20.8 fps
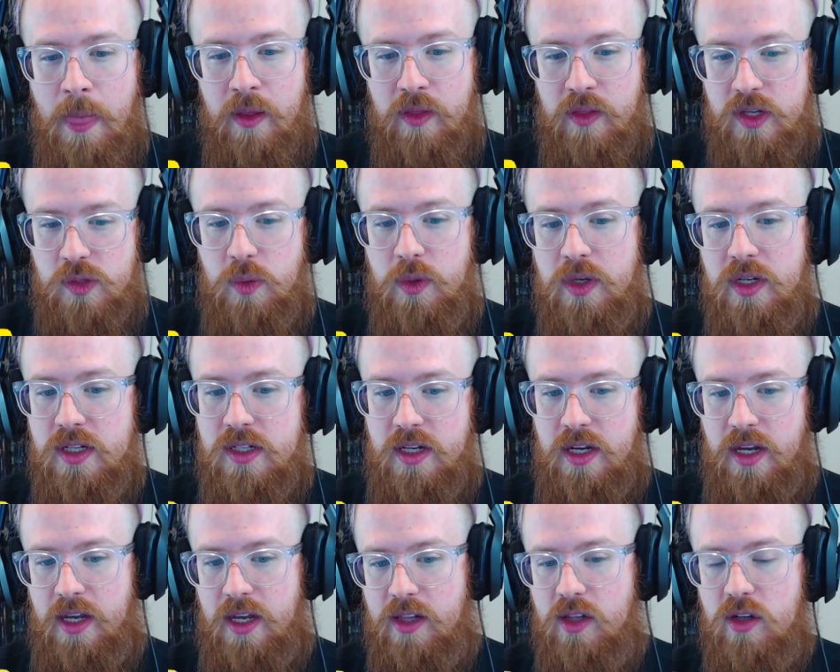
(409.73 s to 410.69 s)
This one is
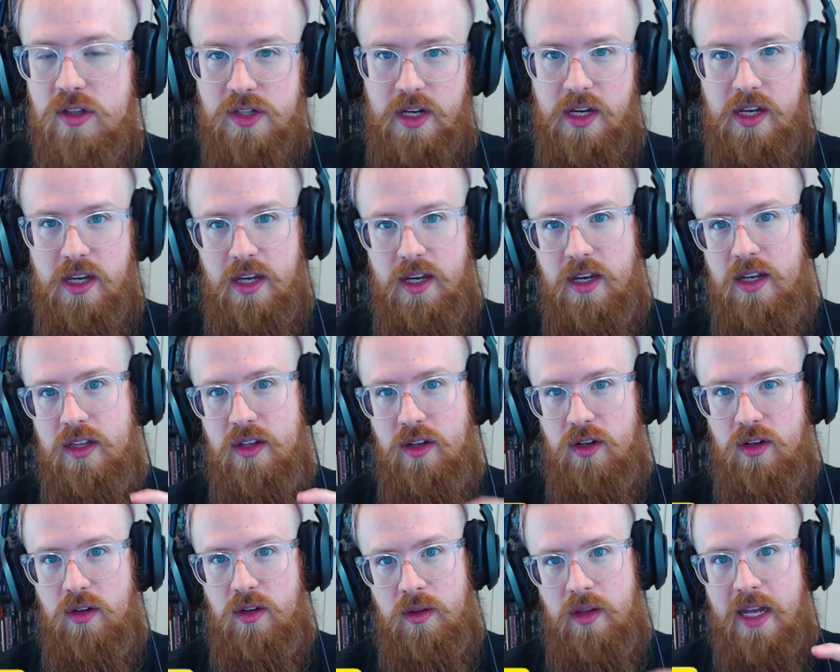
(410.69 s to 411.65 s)
it looks like a
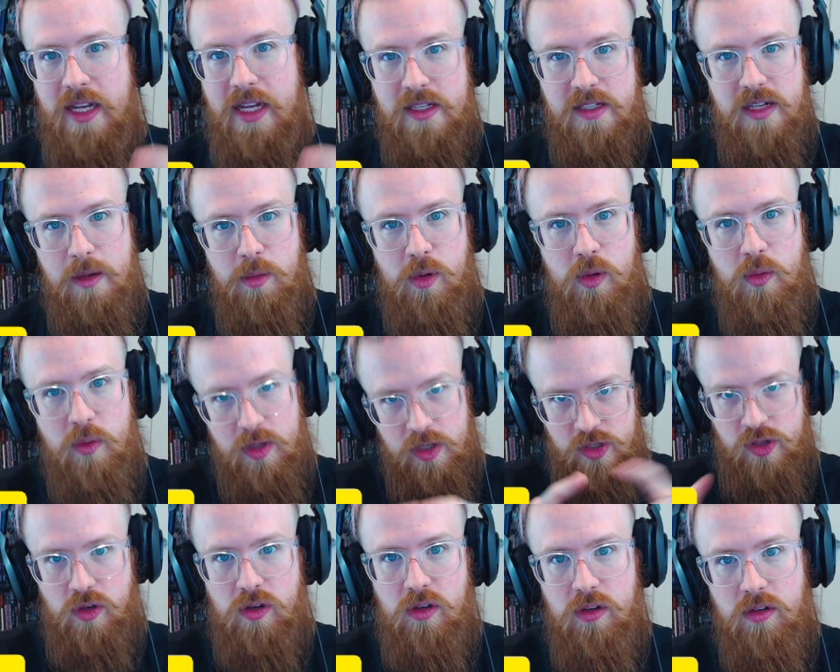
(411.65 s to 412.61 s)
little lightsaber with a
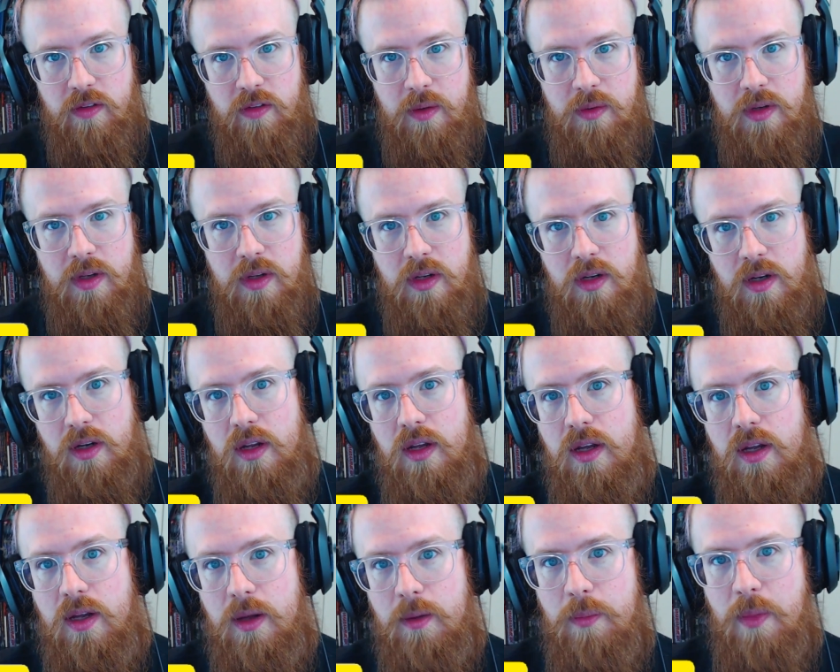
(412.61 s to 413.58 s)
circle around it,
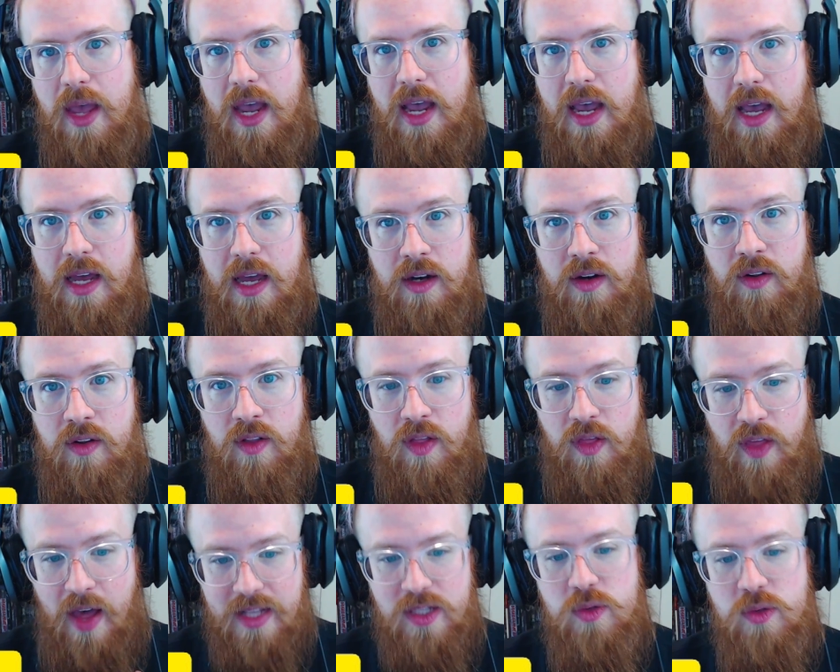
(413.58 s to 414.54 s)
and
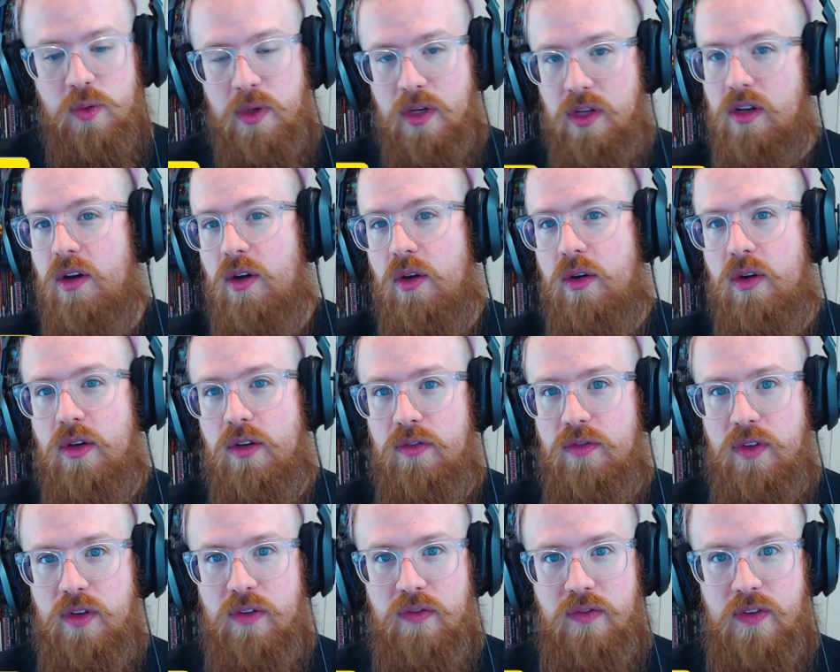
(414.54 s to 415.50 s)
that's when you know
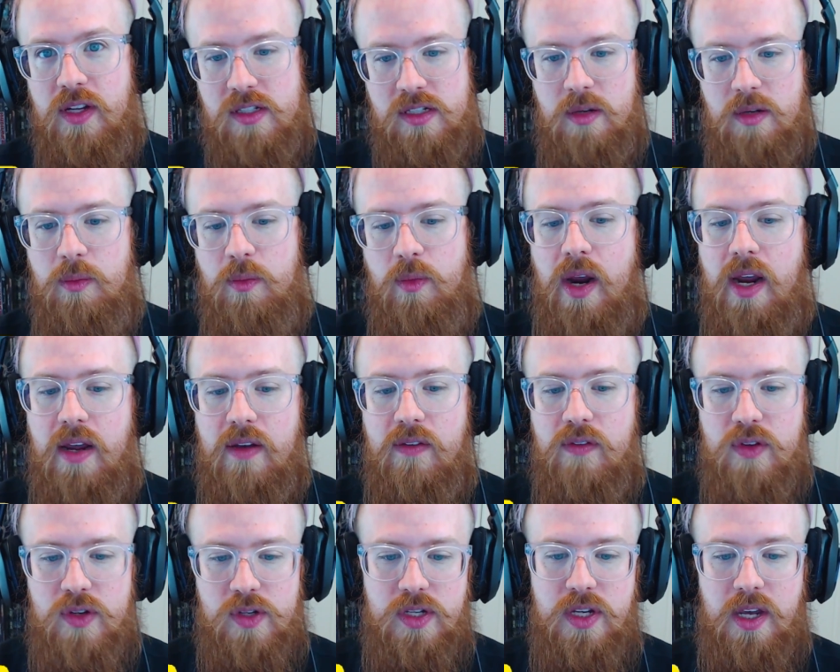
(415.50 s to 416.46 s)
you've done something right. If
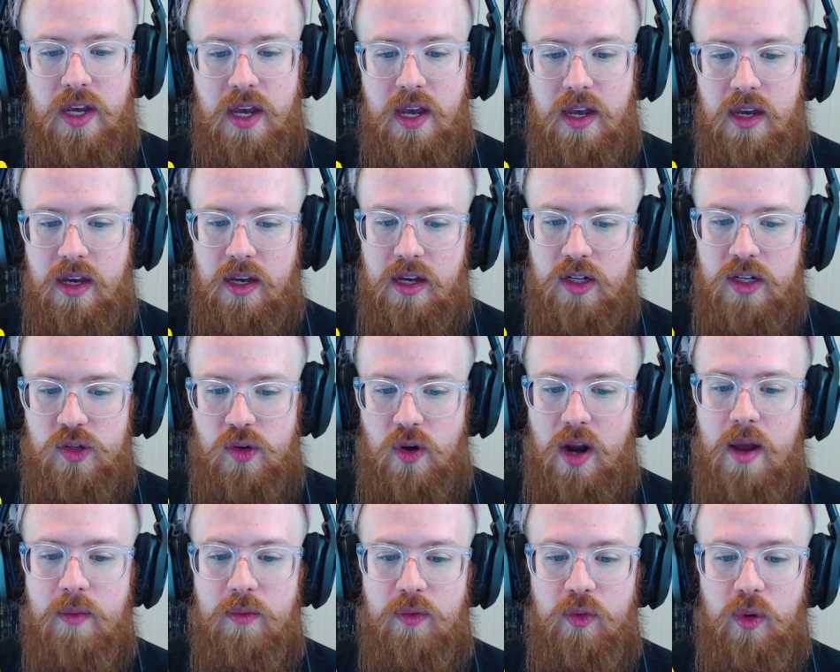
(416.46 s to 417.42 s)
you see a
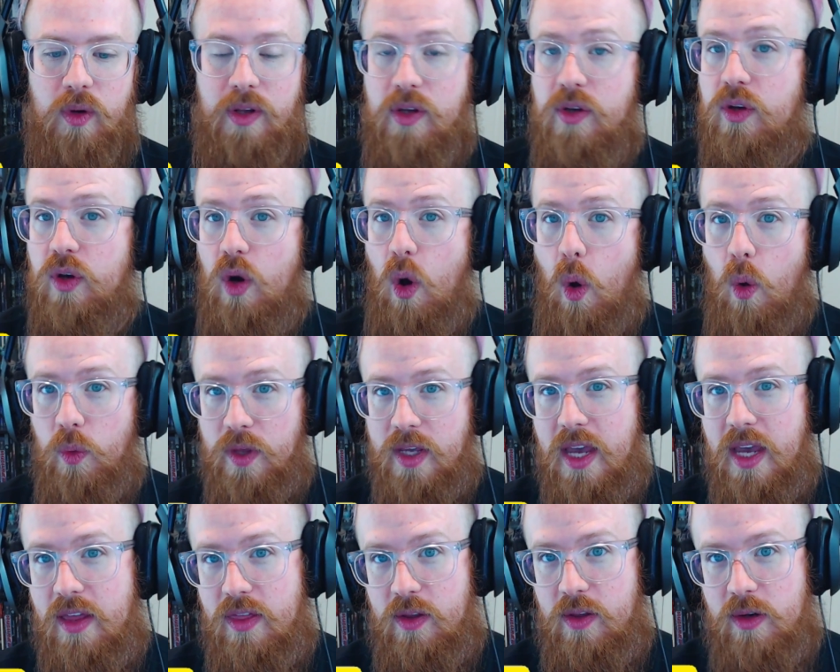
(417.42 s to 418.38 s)
triumph roll, now you can only
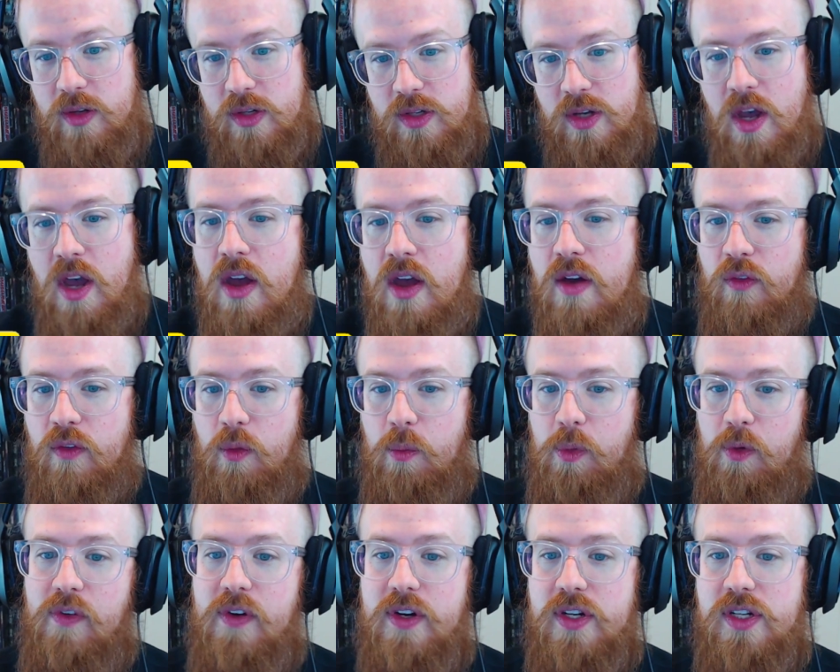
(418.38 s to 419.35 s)
get those from
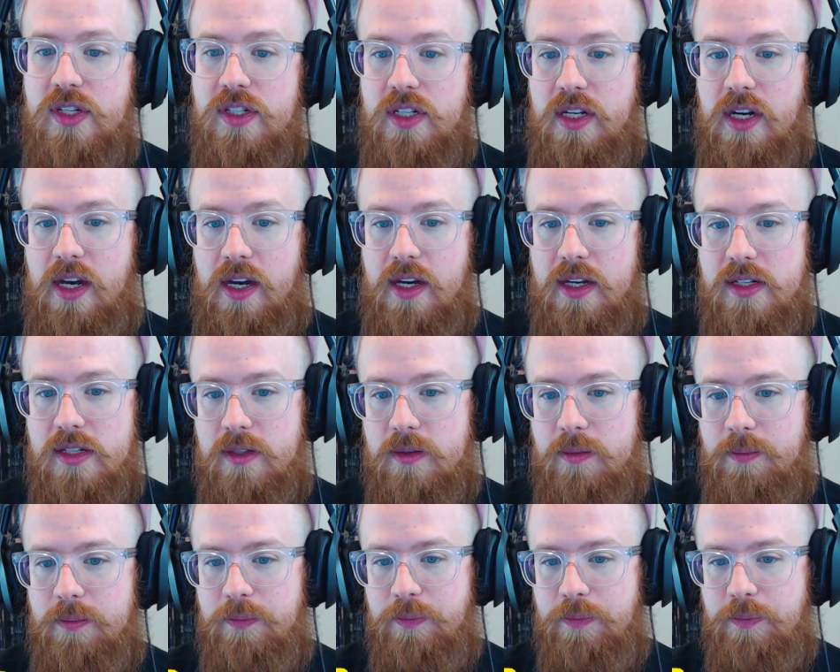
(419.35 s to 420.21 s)
proficiency dice.